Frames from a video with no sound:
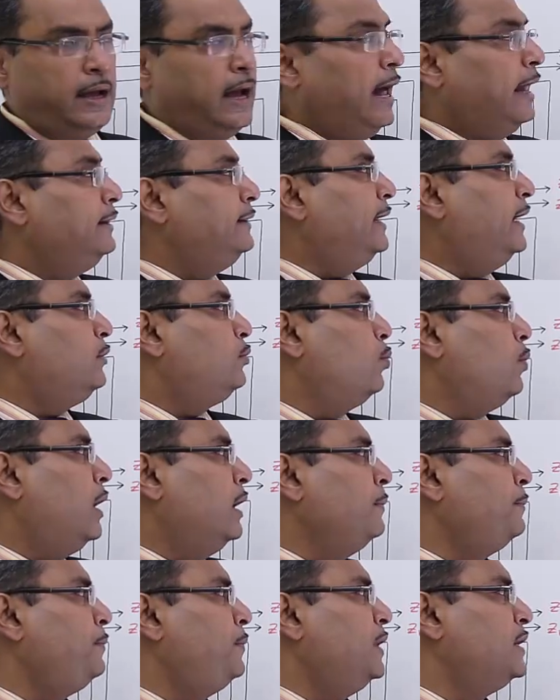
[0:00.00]
and that
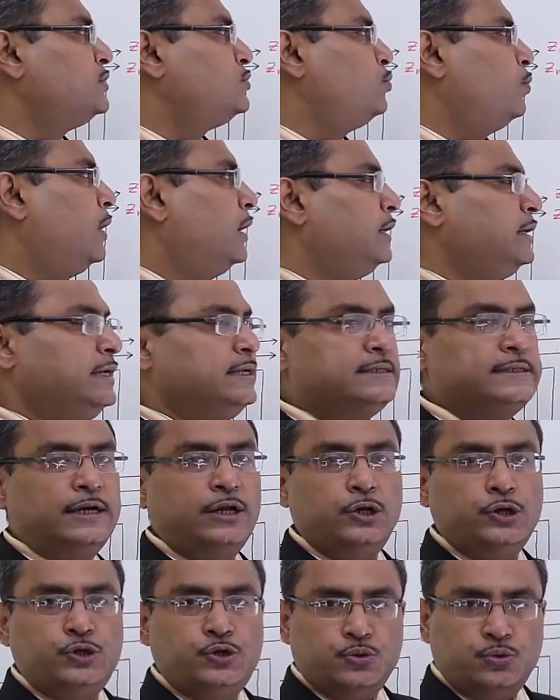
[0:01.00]
1 plus 1 is
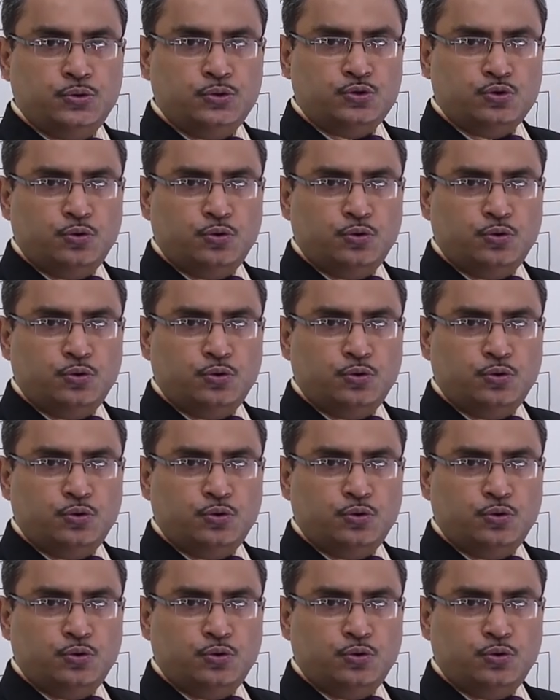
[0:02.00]
equal to 2,